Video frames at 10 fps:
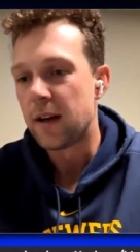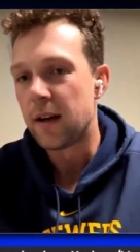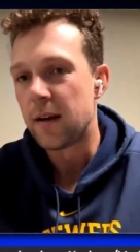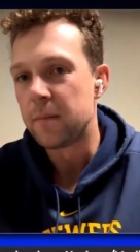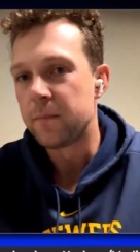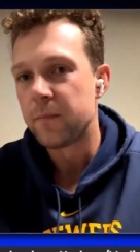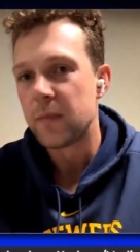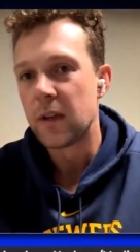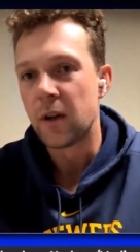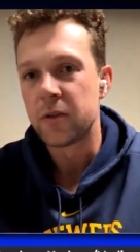
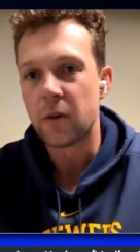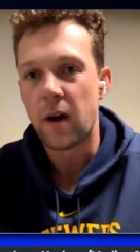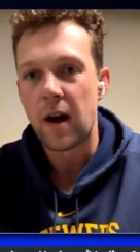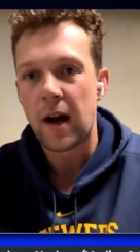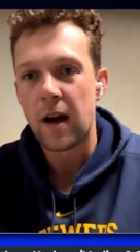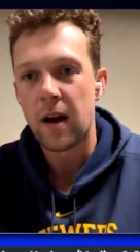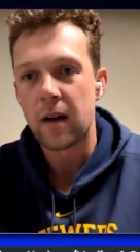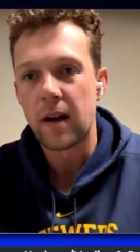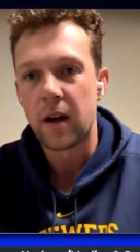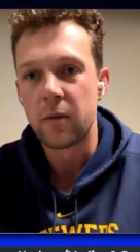So
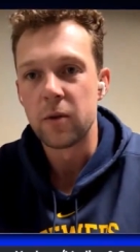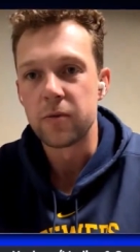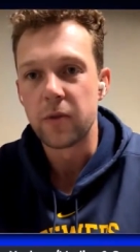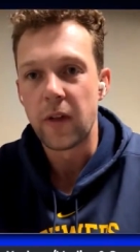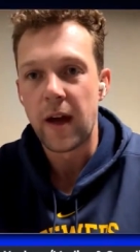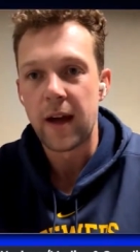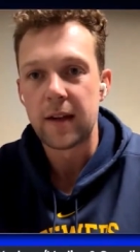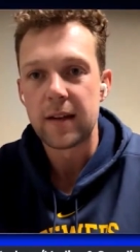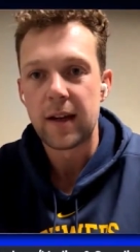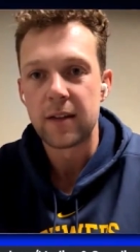I'll kind of root for
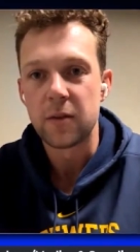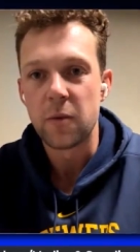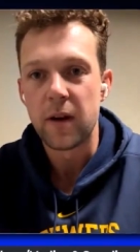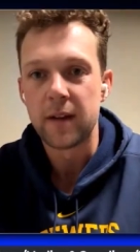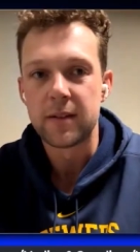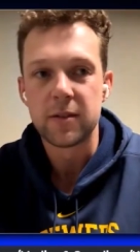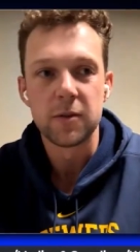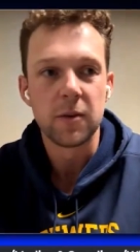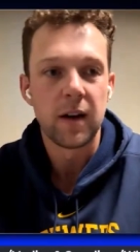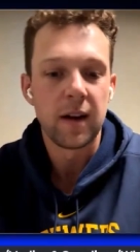that as a way
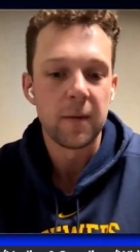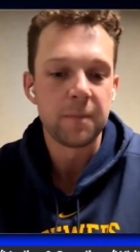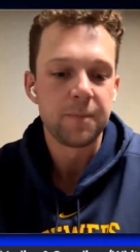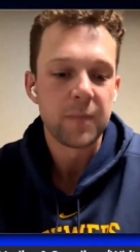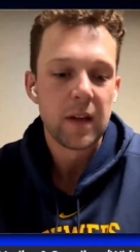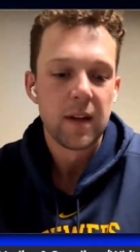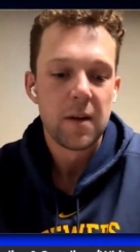to